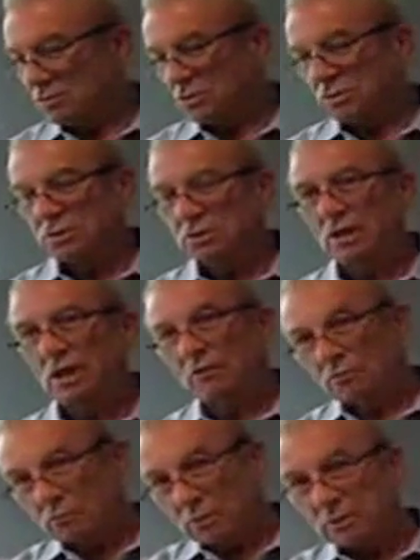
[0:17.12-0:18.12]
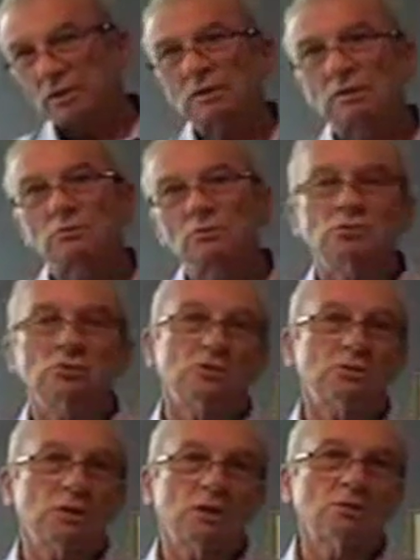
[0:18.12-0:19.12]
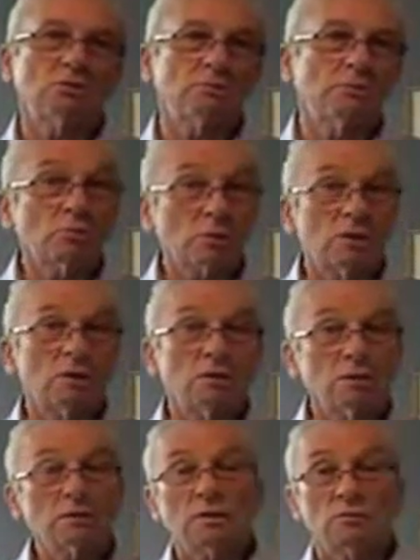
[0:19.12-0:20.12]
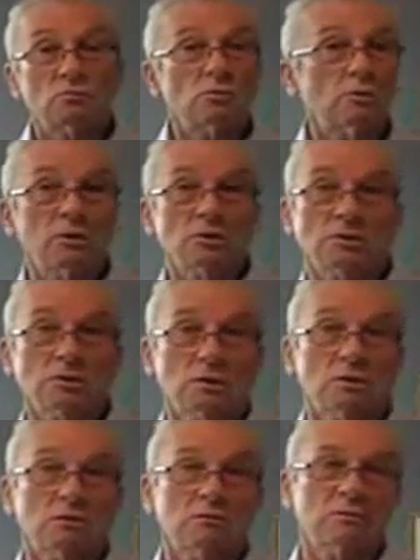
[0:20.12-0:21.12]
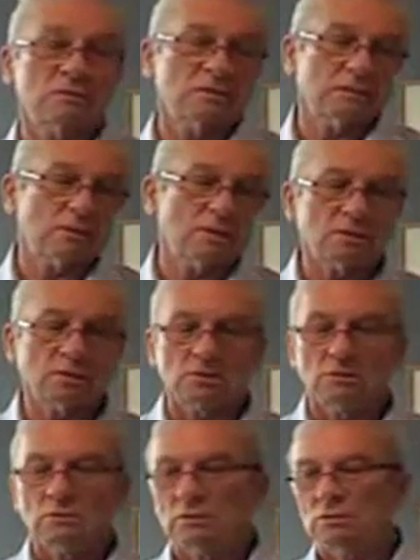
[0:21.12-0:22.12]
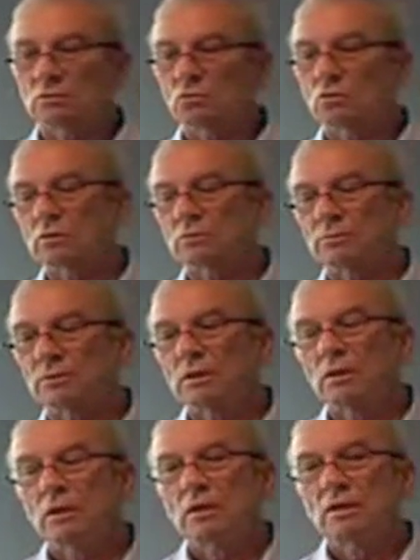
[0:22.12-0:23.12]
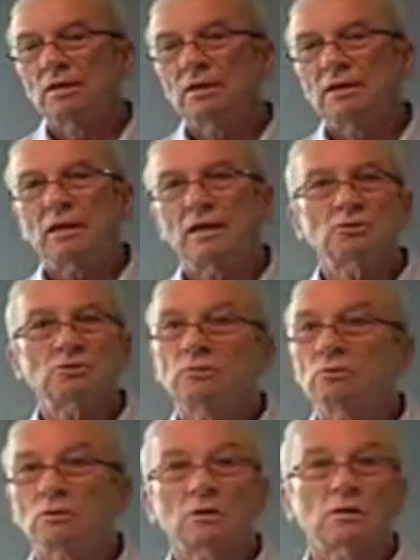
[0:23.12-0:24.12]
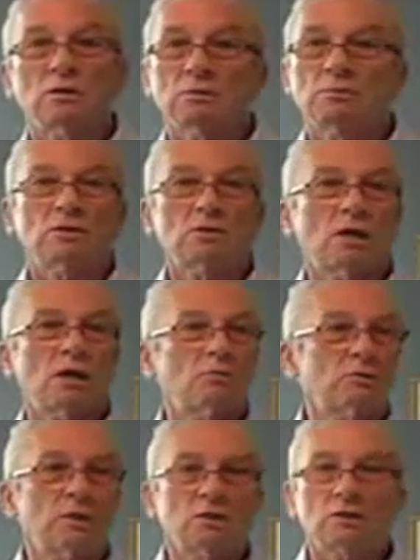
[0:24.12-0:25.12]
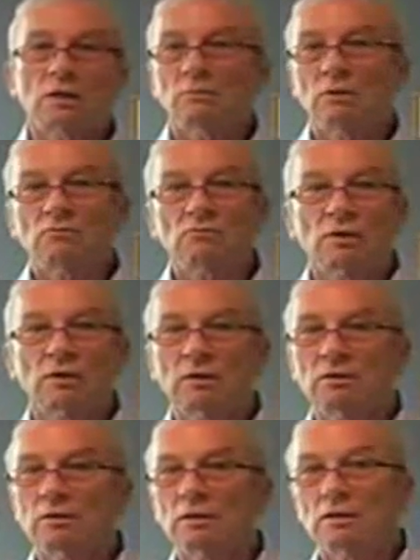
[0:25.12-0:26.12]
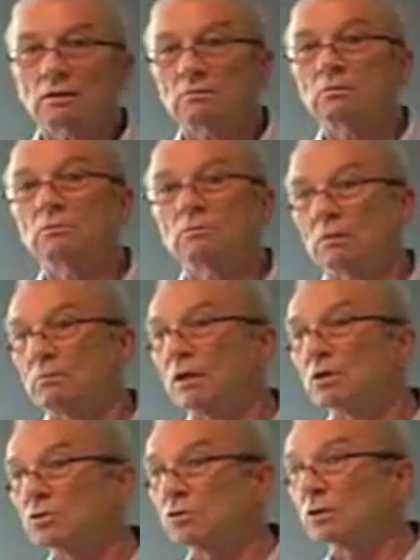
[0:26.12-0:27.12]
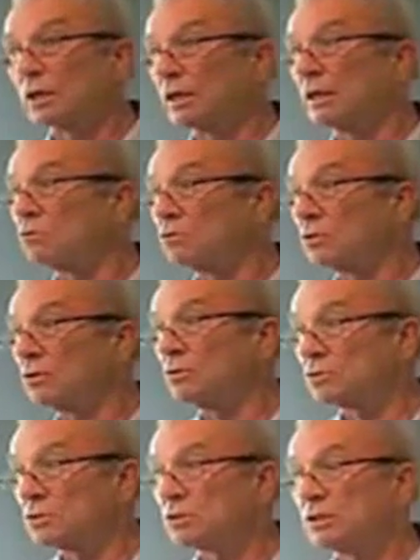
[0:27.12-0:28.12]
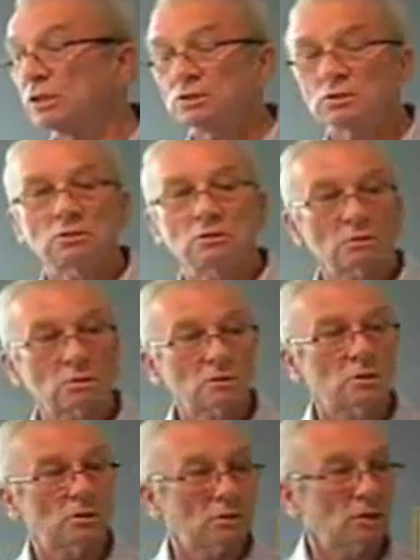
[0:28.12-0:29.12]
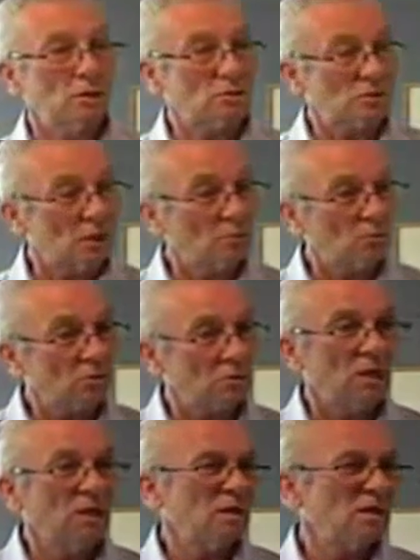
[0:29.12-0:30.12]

just an aside from exactly what you just said, I used to be a workaholic. I really was, and, and I still can work. But uh, I used to be a workaholic. I mean, I, I wouldn't take time off for anything. And, and my mentor, a guy named Rudy, used to say, "Stew, you worked hard. You got to stop working."